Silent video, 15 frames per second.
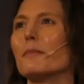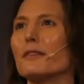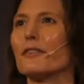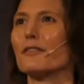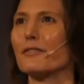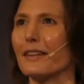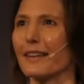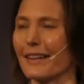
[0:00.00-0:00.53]

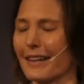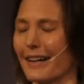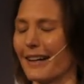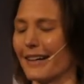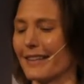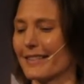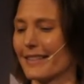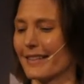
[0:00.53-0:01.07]
Miodovnik
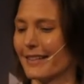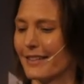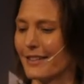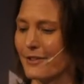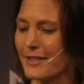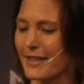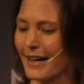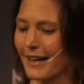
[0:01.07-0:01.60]
at
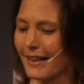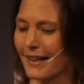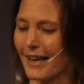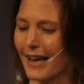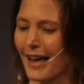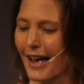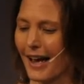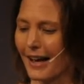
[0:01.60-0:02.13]
UCL,
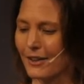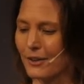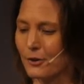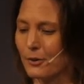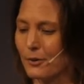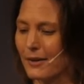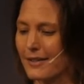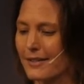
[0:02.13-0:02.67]

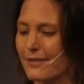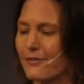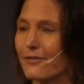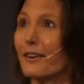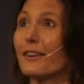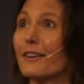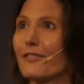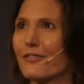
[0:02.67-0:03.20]
who is
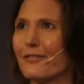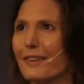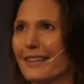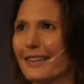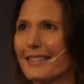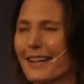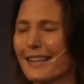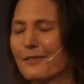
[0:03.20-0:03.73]
very
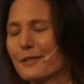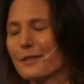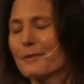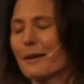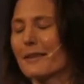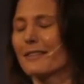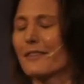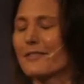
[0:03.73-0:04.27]
familiar to anyone who
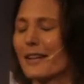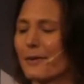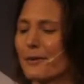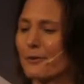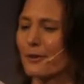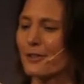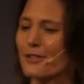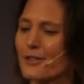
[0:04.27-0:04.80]
spends a lot of time at the
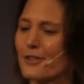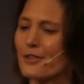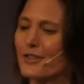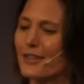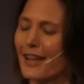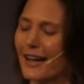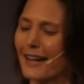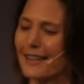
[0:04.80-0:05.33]
Royal
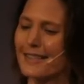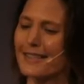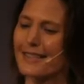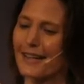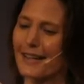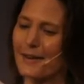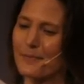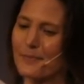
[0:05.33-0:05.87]
Institution.
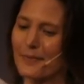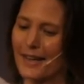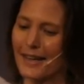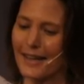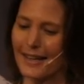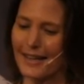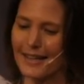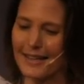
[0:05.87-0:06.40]
And
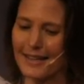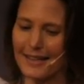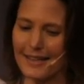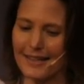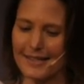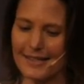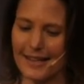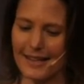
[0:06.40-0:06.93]

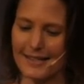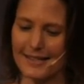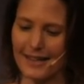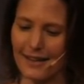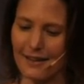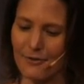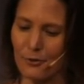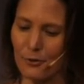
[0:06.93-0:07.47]
he sets
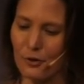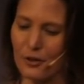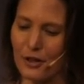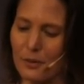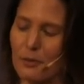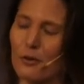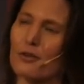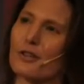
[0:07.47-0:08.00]
a
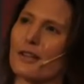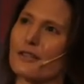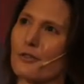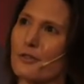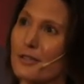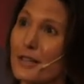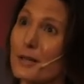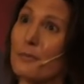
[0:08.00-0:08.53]
fourth-year project
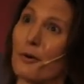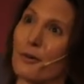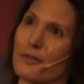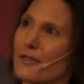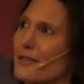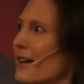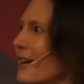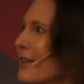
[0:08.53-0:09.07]
on teapot
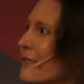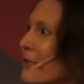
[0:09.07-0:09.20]
design